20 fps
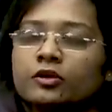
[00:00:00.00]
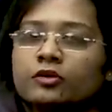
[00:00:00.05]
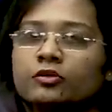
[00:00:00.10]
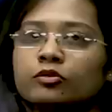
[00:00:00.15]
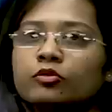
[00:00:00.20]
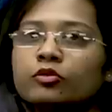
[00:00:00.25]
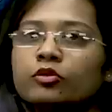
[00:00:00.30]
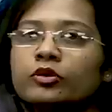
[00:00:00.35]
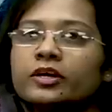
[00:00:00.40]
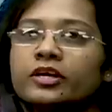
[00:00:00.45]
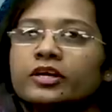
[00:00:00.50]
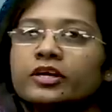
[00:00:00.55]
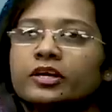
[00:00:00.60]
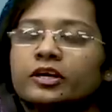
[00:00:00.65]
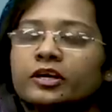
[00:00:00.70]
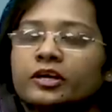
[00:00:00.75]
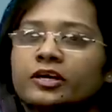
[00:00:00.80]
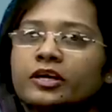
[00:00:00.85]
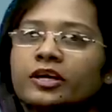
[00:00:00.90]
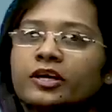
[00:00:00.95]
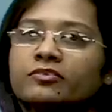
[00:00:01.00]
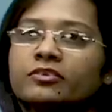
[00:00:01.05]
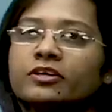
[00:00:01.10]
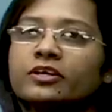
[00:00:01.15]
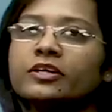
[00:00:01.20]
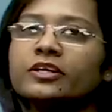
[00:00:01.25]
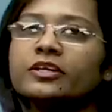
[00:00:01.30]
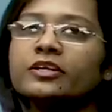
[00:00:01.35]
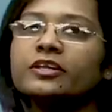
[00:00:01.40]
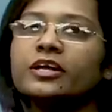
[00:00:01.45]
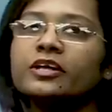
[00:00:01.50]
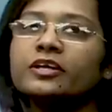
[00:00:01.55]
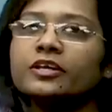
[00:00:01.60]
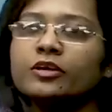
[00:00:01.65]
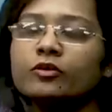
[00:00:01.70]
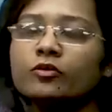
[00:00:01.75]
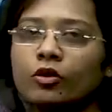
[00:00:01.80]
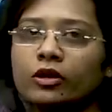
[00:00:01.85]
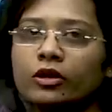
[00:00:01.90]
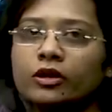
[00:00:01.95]
So he, he has written that
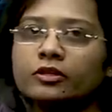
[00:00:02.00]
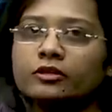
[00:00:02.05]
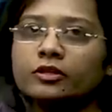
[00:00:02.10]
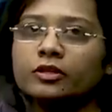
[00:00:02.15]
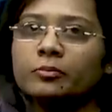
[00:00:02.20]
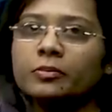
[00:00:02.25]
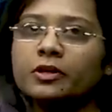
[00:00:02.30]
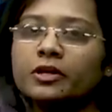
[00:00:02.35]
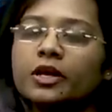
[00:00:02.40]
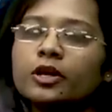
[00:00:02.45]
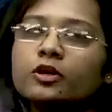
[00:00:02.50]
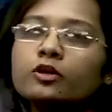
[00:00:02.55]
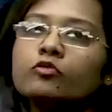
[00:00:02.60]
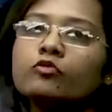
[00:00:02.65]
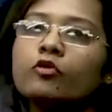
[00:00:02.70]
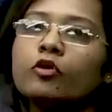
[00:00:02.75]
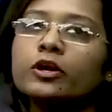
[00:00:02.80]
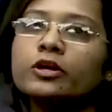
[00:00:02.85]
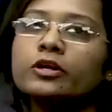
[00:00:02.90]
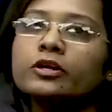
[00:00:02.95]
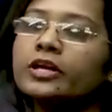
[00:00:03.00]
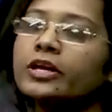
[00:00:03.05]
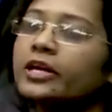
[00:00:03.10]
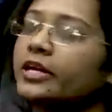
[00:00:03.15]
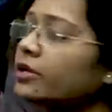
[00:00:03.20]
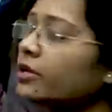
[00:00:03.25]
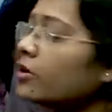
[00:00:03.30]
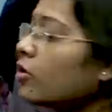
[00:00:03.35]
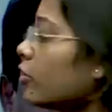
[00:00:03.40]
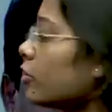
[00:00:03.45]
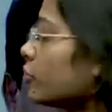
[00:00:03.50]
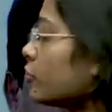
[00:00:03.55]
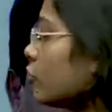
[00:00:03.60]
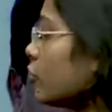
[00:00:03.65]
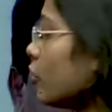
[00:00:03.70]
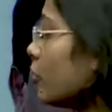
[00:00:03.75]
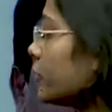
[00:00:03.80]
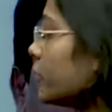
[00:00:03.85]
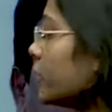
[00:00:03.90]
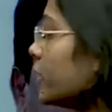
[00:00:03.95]
they want, Tamil Nadu want greater
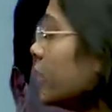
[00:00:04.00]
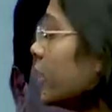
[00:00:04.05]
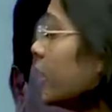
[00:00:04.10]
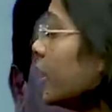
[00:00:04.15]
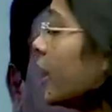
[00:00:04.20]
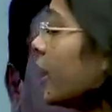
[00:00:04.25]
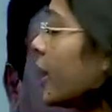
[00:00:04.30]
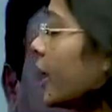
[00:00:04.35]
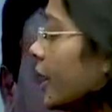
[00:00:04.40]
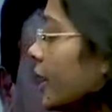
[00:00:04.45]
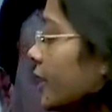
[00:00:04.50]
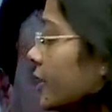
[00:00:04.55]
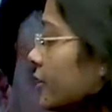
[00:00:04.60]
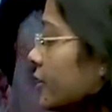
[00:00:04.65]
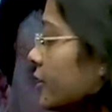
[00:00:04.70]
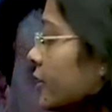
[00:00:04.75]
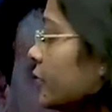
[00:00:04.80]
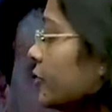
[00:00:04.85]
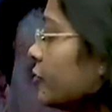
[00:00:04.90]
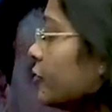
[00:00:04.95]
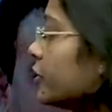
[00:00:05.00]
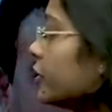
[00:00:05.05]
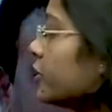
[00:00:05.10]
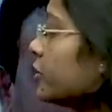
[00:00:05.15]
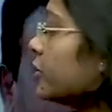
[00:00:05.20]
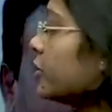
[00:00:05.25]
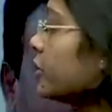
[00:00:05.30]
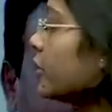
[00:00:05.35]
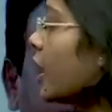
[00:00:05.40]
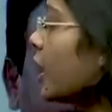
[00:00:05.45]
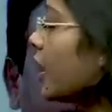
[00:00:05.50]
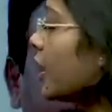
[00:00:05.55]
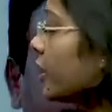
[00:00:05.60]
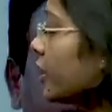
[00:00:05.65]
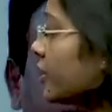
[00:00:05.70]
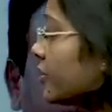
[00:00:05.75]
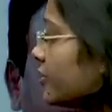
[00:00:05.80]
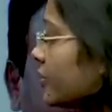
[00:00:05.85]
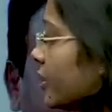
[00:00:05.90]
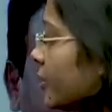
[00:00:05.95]
autonomy and with
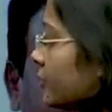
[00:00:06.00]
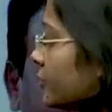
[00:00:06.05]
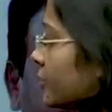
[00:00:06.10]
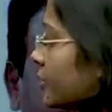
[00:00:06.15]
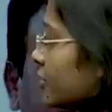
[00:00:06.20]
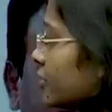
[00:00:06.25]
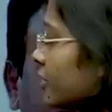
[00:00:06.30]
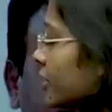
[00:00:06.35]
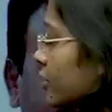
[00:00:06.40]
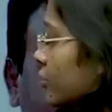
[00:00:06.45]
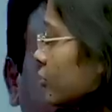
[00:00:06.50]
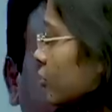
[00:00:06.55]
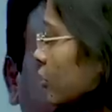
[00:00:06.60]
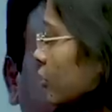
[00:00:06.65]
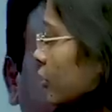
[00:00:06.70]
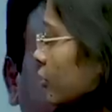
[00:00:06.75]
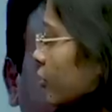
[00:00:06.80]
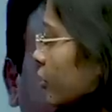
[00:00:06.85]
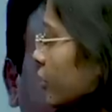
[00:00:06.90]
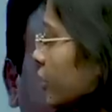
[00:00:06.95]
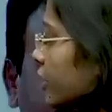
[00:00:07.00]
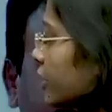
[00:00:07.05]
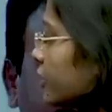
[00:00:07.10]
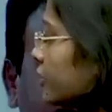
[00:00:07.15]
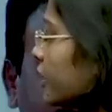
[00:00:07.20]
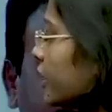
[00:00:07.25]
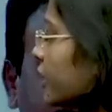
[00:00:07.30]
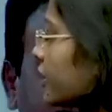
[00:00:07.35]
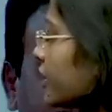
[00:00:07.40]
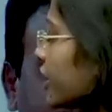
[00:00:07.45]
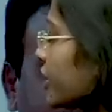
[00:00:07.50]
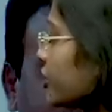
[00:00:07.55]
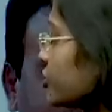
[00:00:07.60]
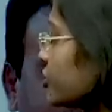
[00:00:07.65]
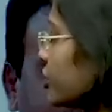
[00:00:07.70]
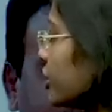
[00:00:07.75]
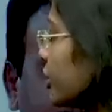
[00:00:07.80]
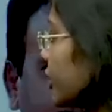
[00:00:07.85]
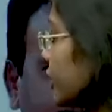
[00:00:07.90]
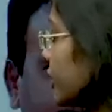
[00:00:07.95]
Except this, he has also written that
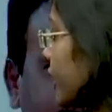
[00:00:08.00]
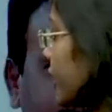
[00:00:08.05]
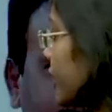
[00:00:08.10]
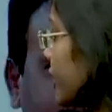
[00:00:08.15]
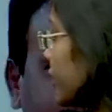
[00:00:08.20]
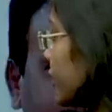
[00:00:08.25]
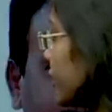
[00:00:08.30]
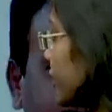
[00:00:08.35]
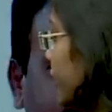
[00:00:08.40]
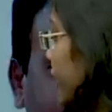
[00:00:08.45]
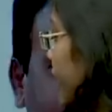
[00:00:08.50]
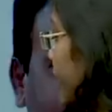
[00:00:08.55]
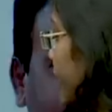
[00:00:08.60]
national integrity